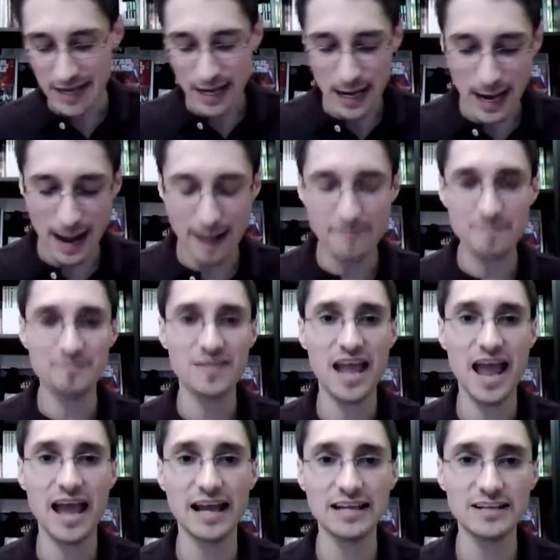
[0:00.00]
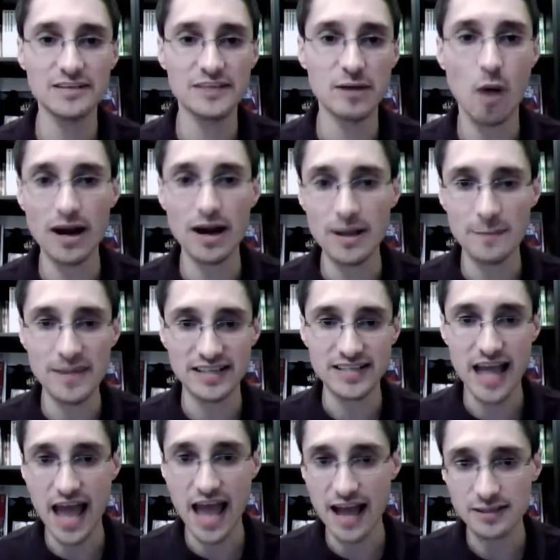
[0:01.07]
And they wind up being
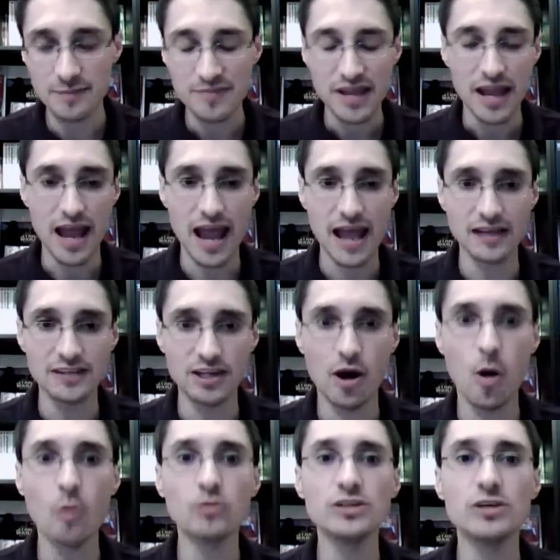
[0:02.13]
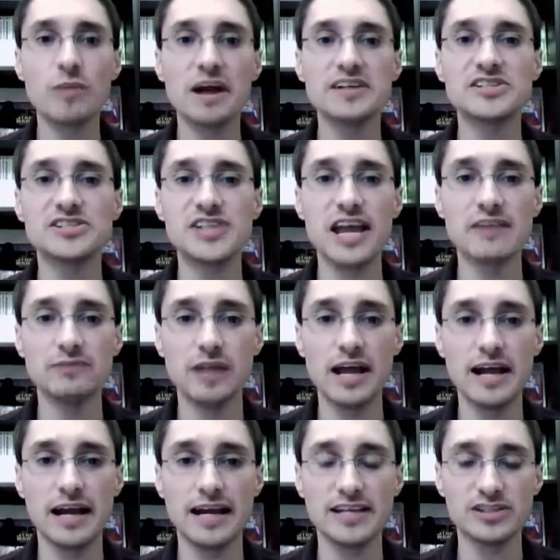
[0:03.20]
attacked, and the only way to save
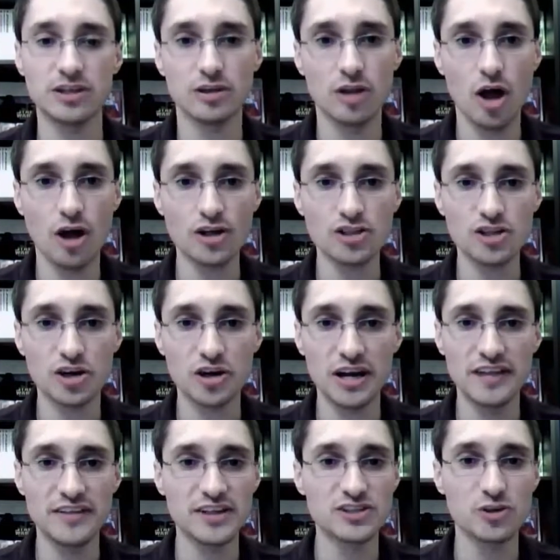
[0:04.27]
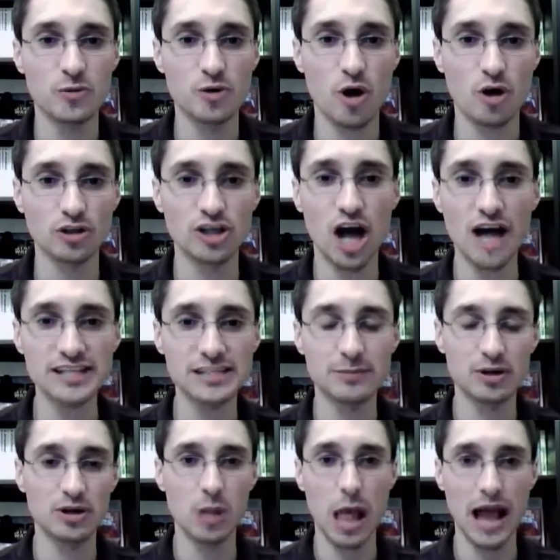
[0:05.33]
Leia is to launch her in this so-called
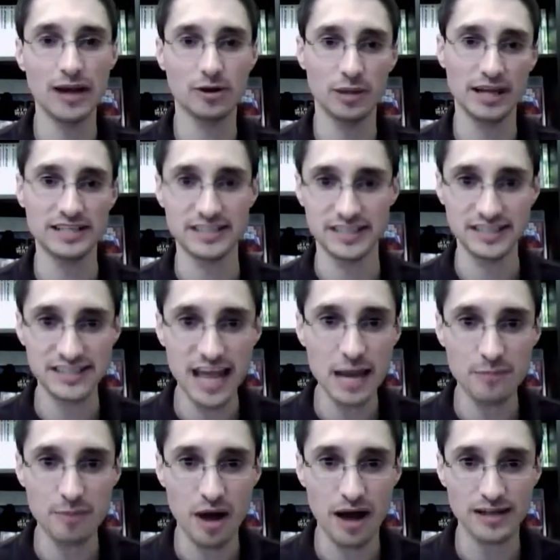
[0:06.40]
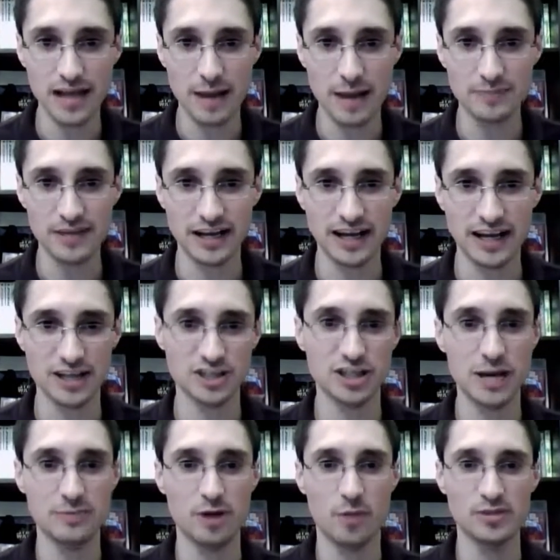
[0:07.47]
gossamer glider, like an escape pod type thing, kind of
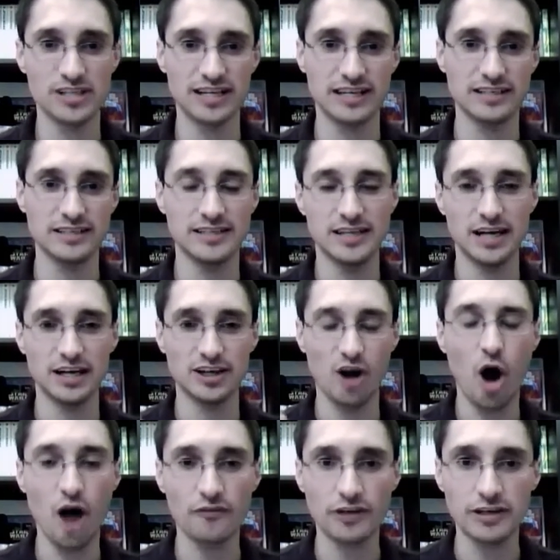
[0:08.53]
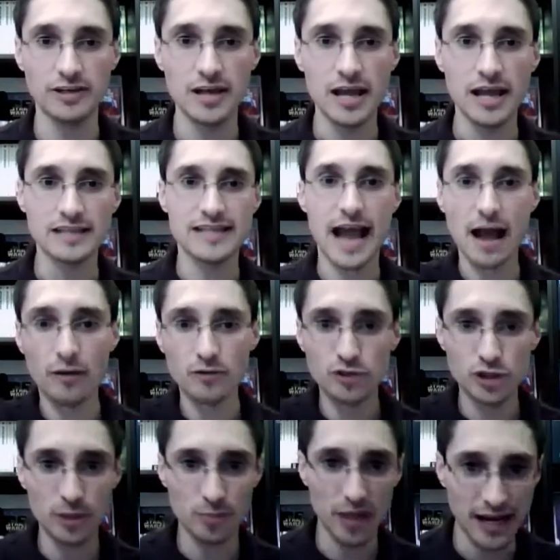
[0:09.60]
shaped almost like a coffin, down to
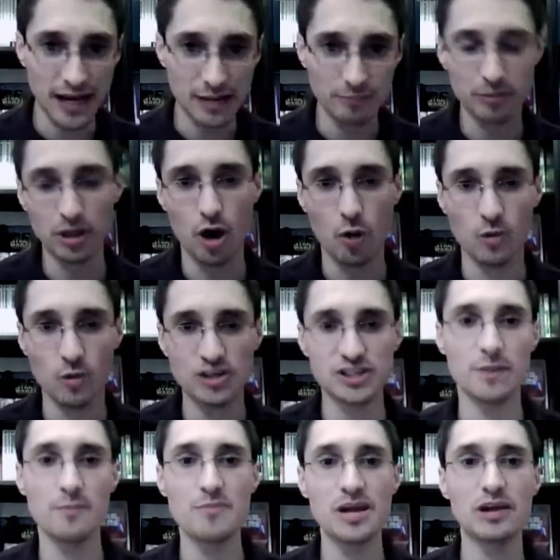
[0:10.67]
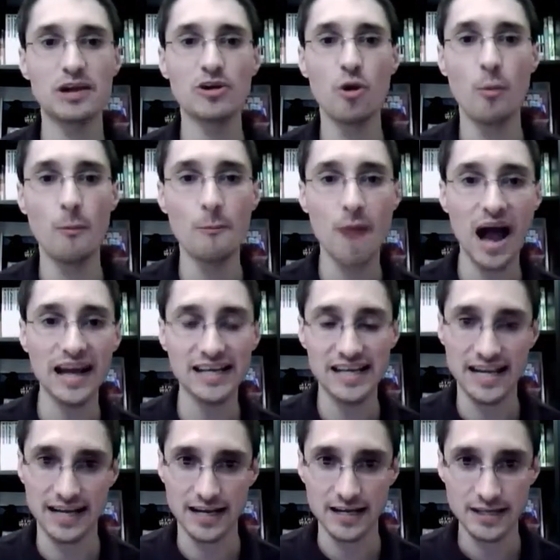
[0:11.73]
the planet below, which is an Imperial
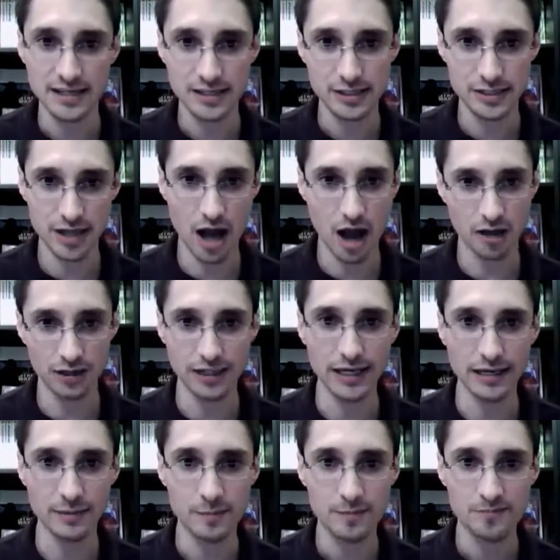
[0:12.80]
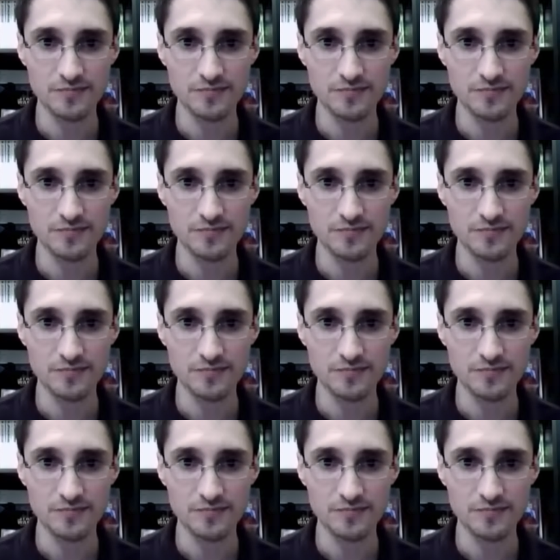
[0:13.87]
mining colony.